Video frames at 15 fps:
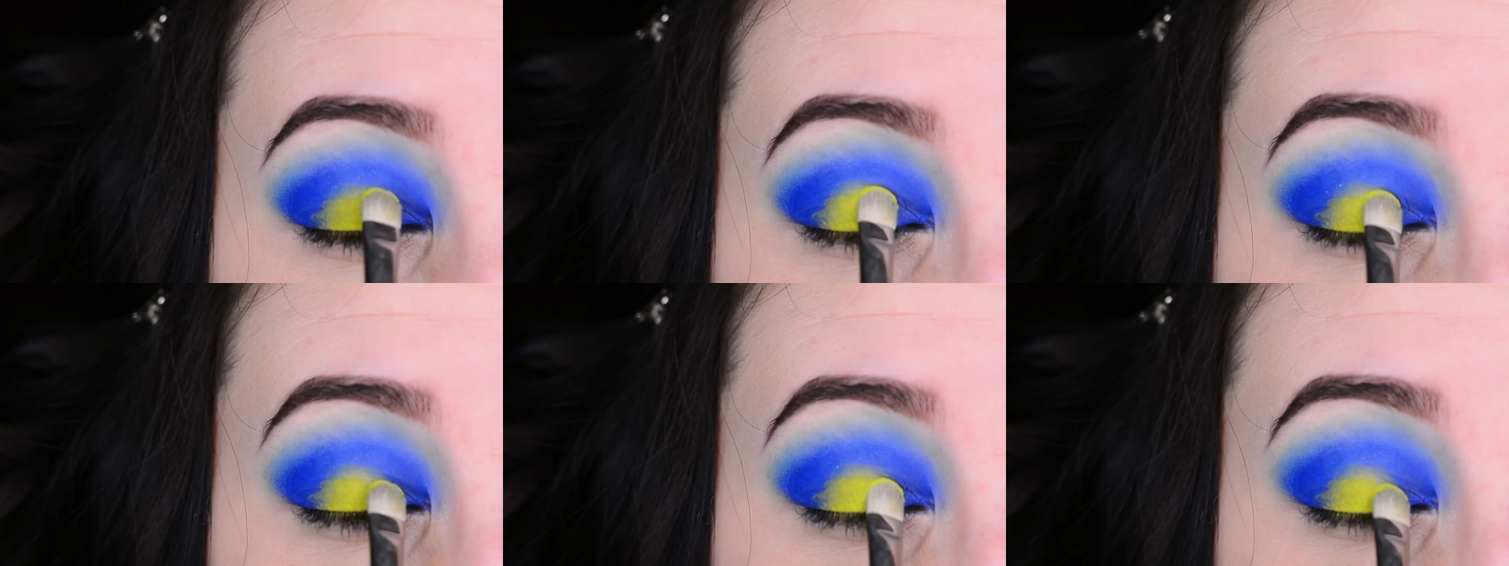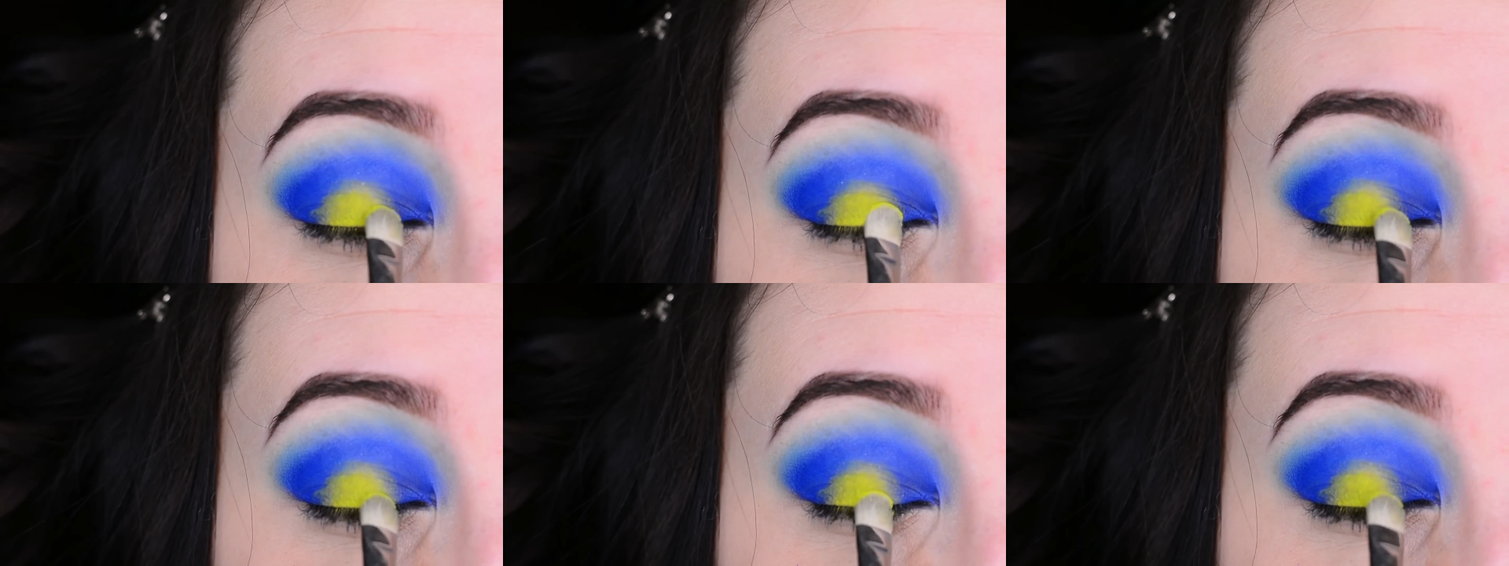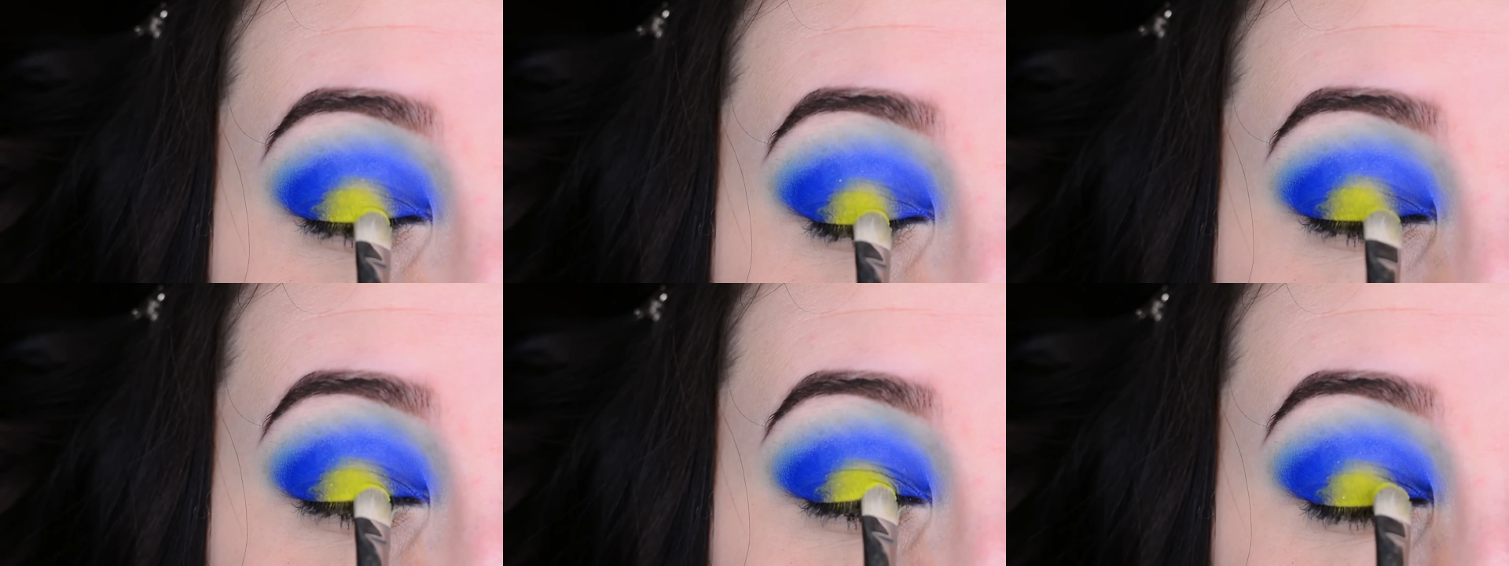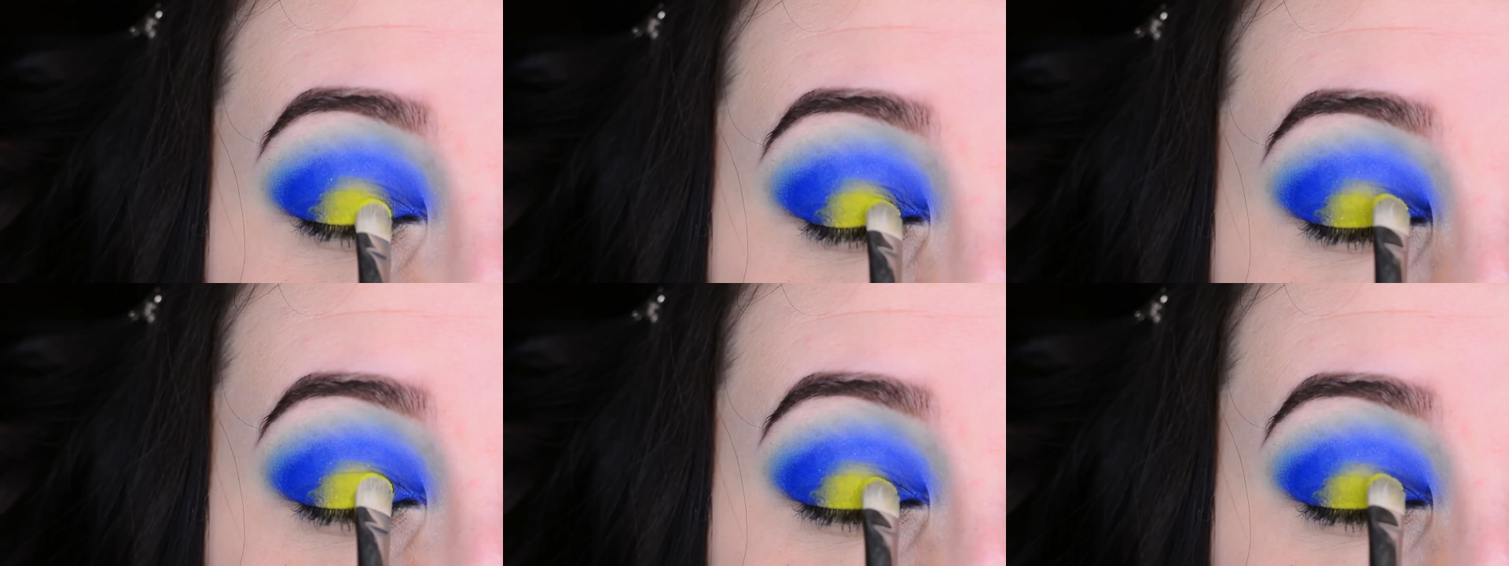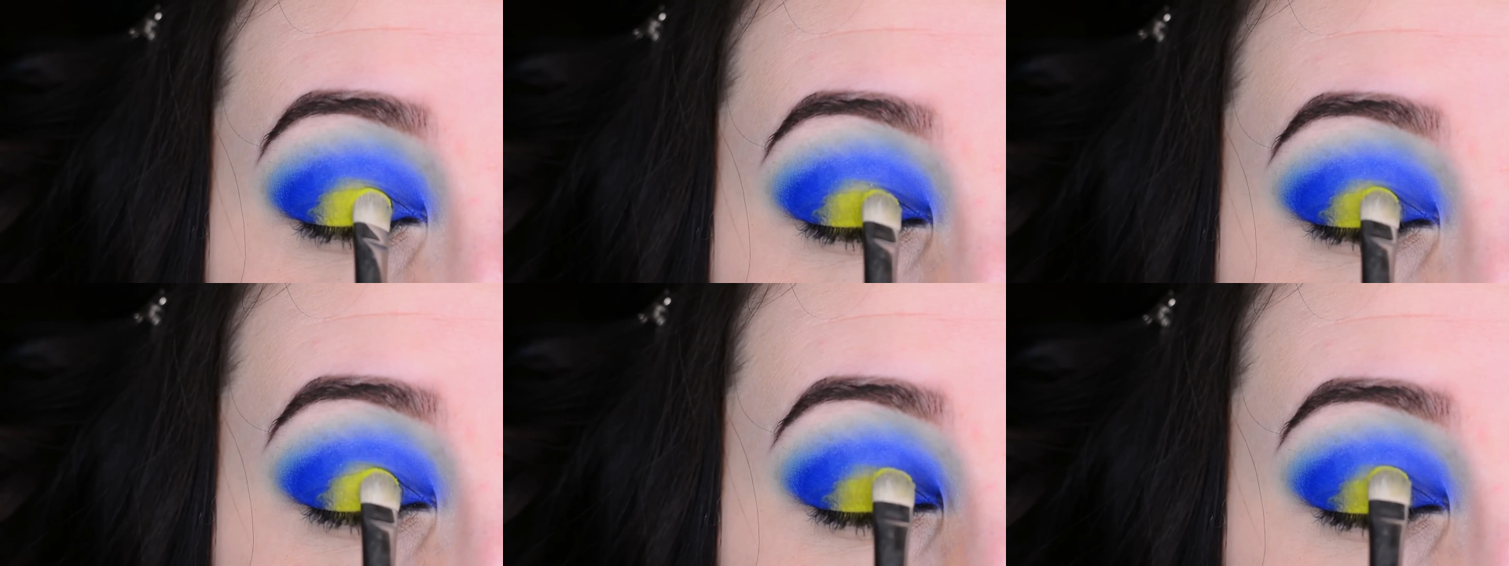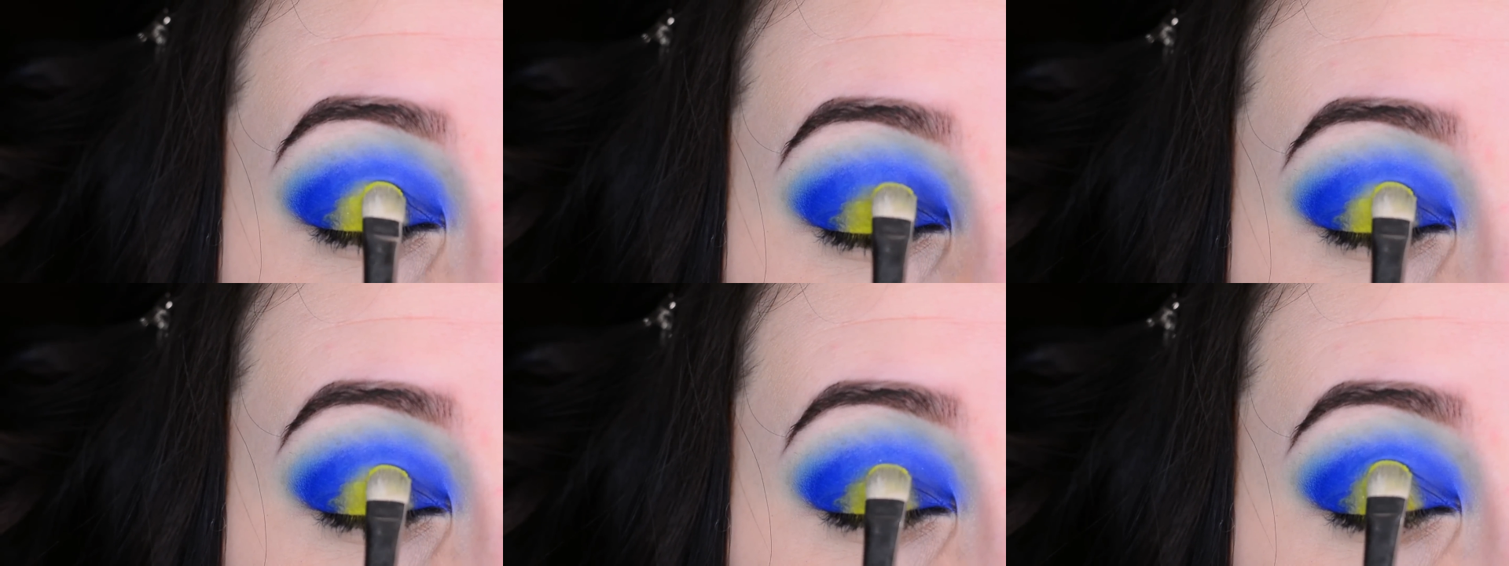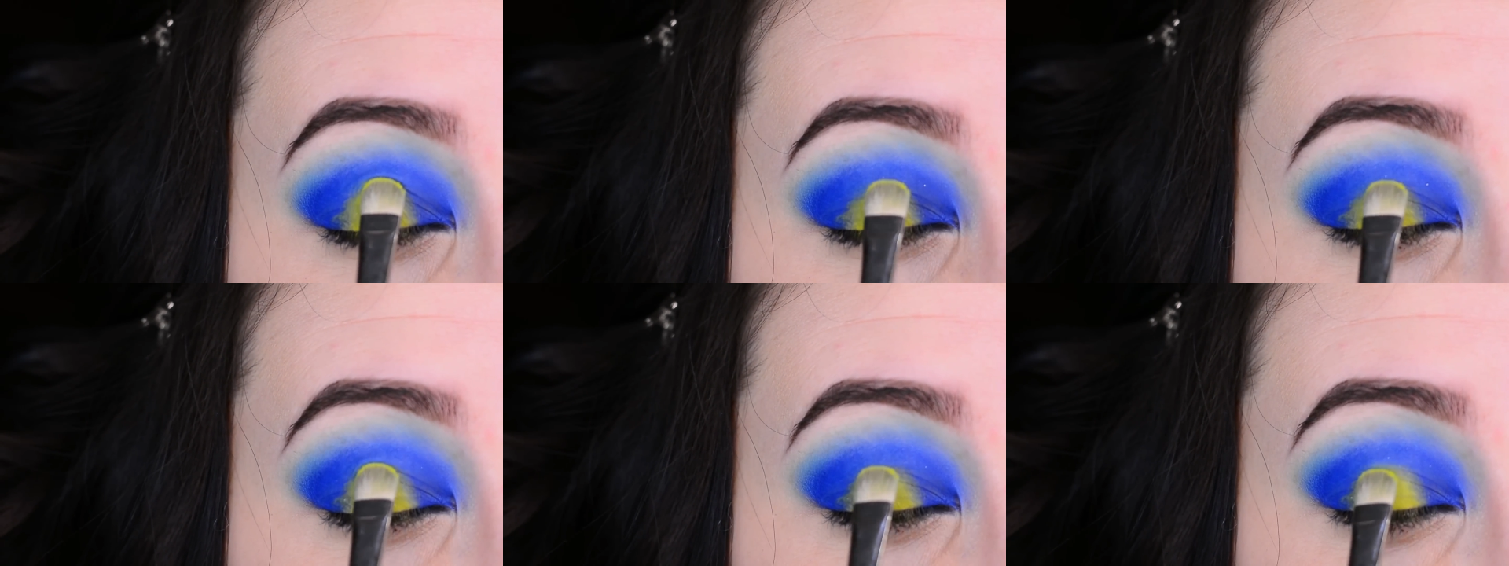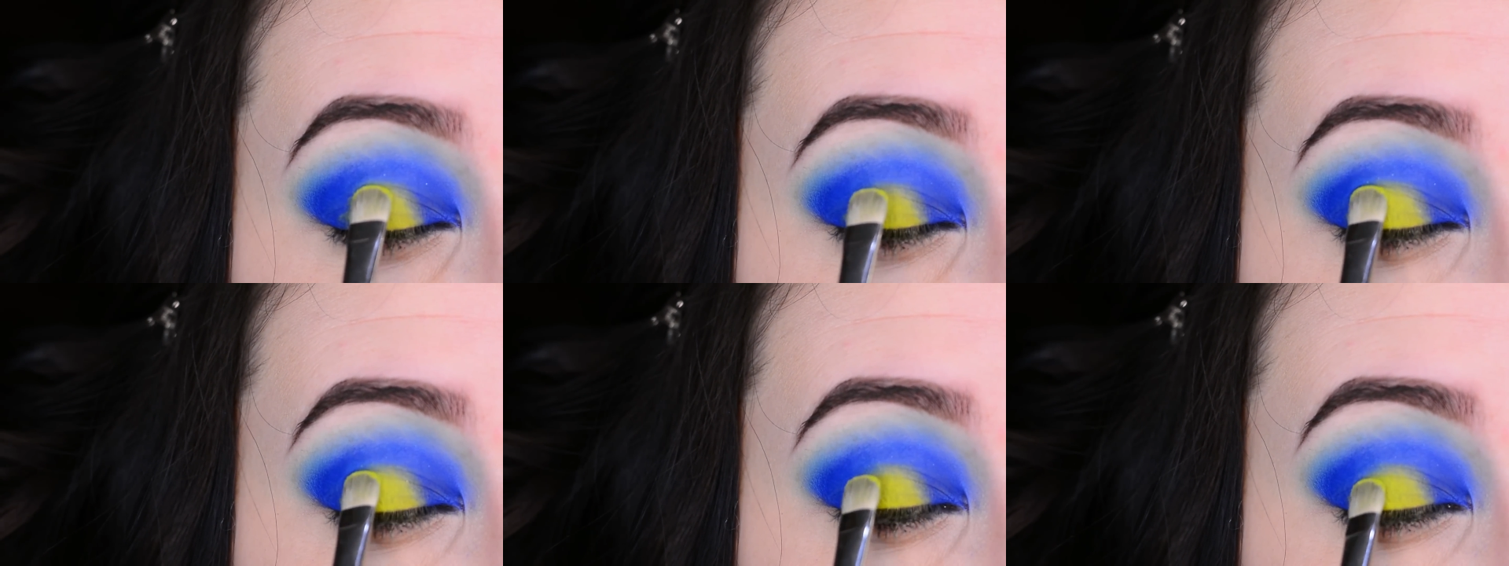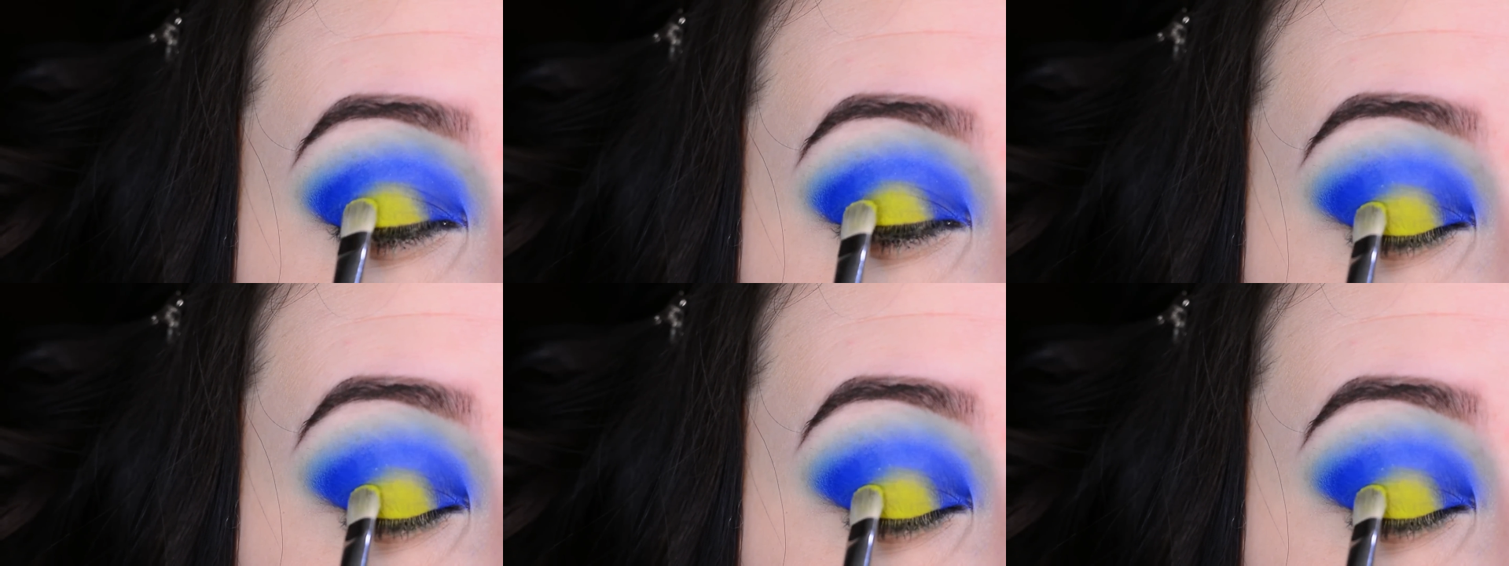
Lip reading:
Nobody's mouth can be seen.